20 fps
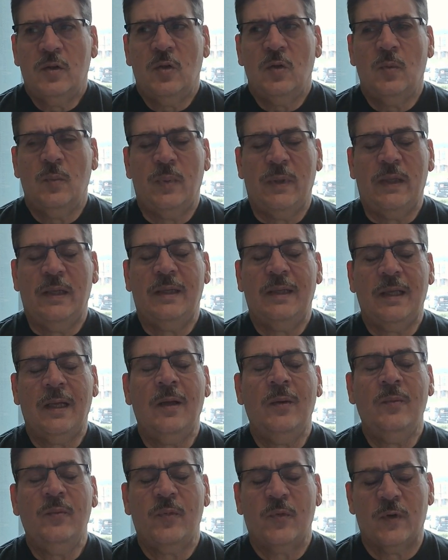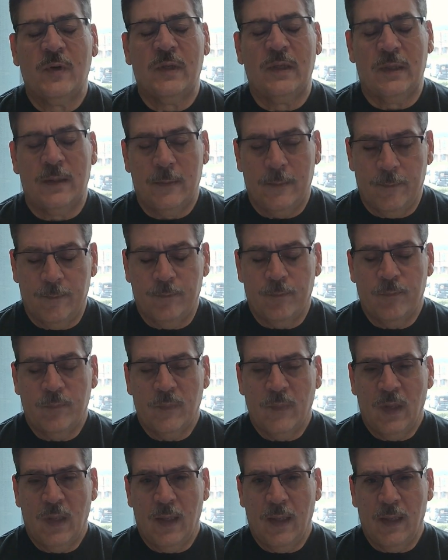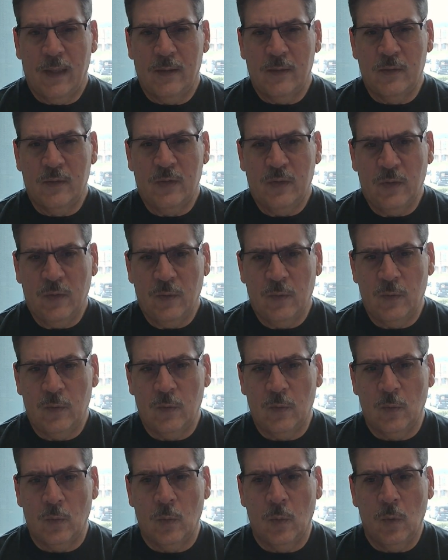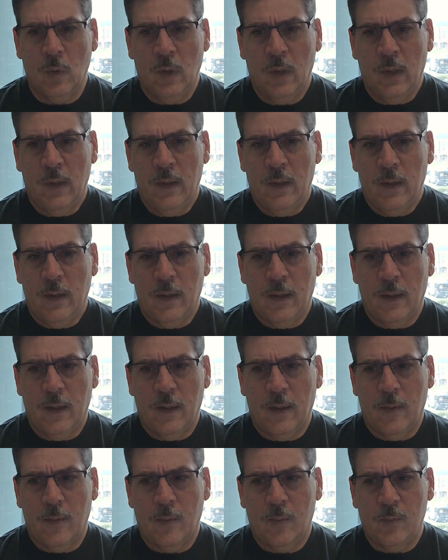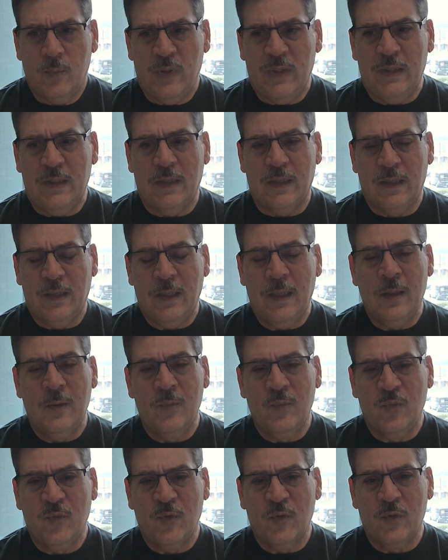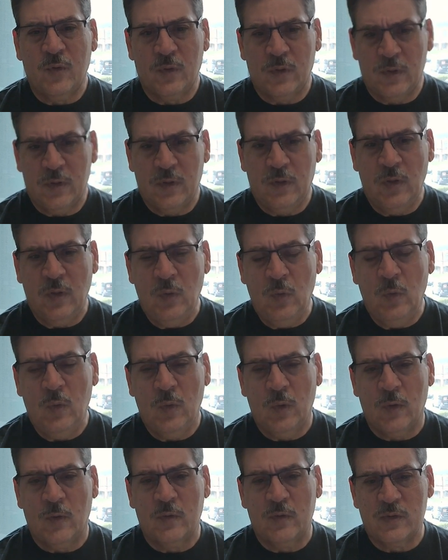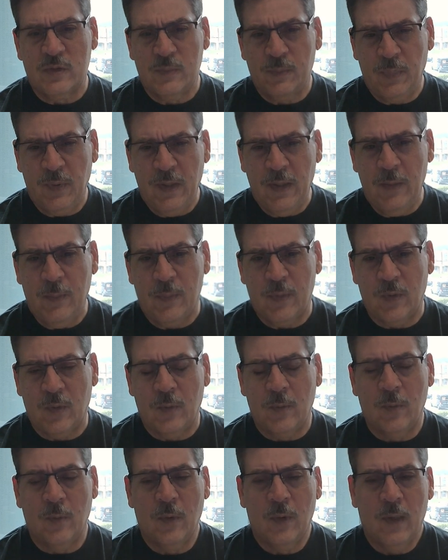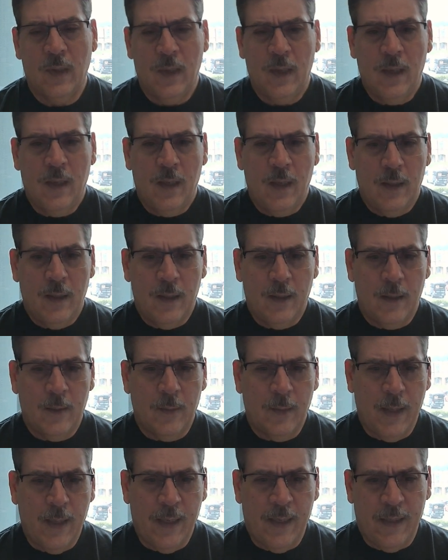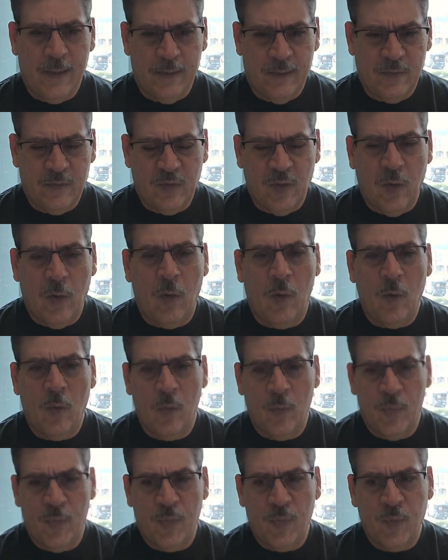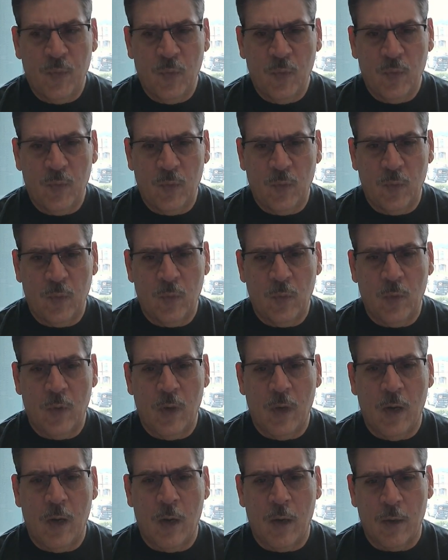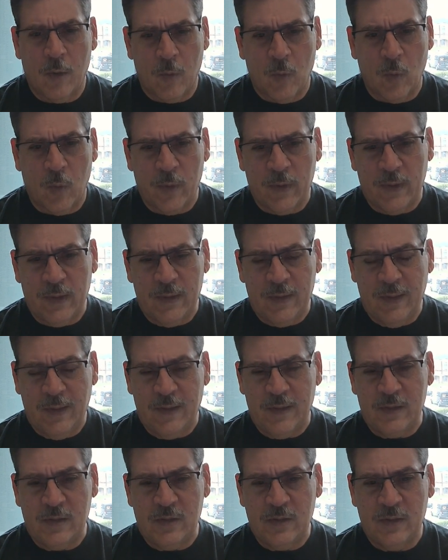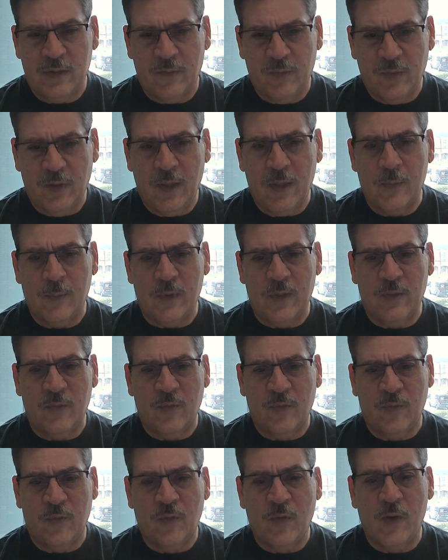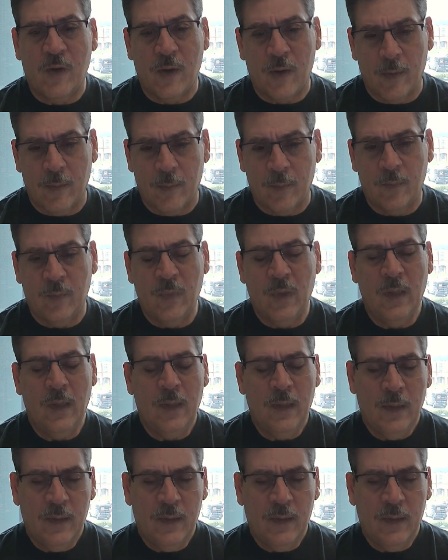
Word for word: to be comforted and to uh, be a comfort to those people. Uh, and it's all through our orientation of coming from